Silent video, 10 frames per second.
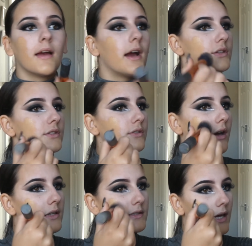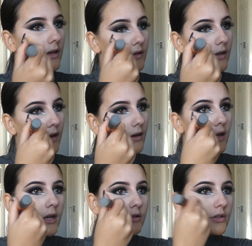I just thought I'd tell you
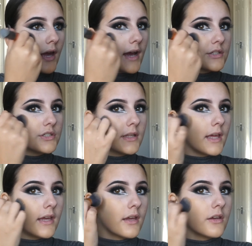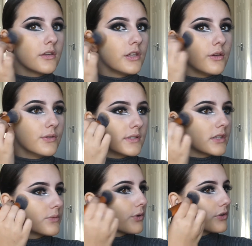and actually use
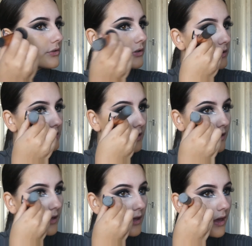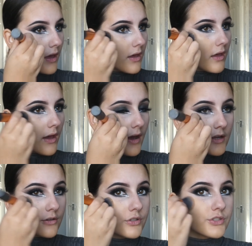this product.
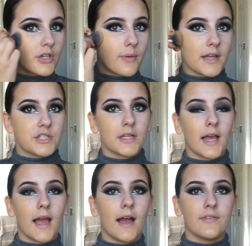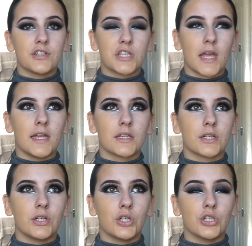I also actually have a shade
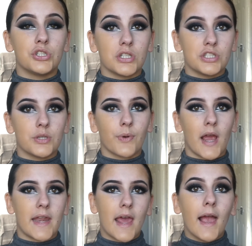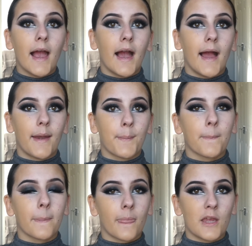called Gingerbread, and
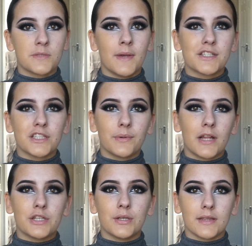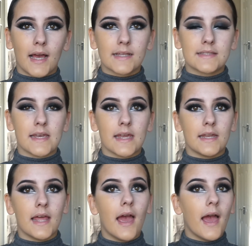especially when I do
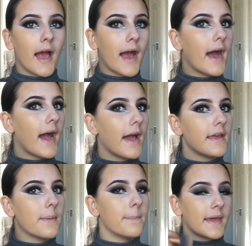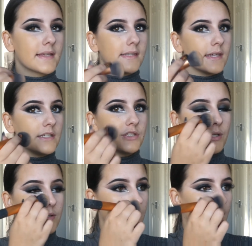Latin, I mix these
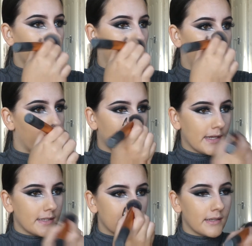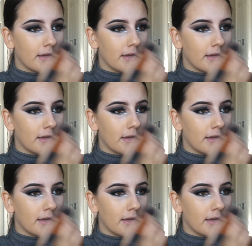two together because